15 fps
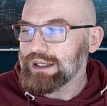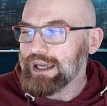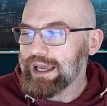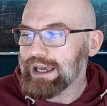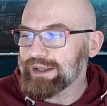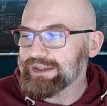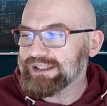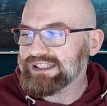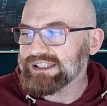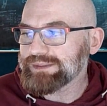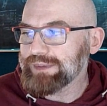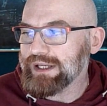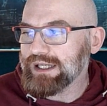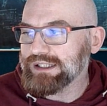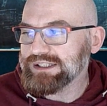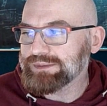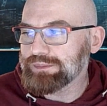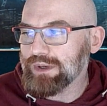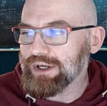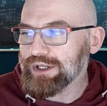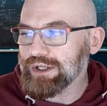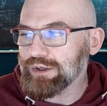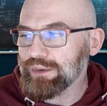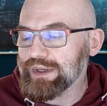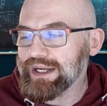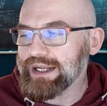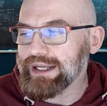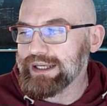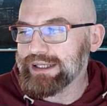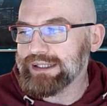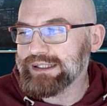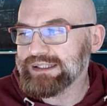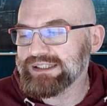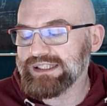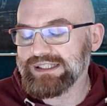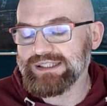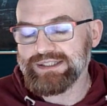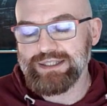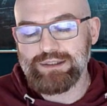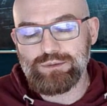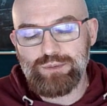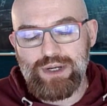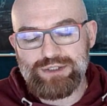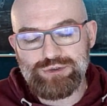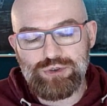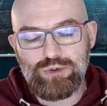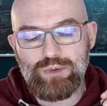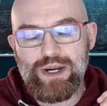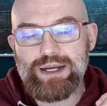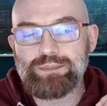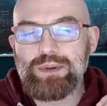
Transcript: And this is because Mercury is still retrograde,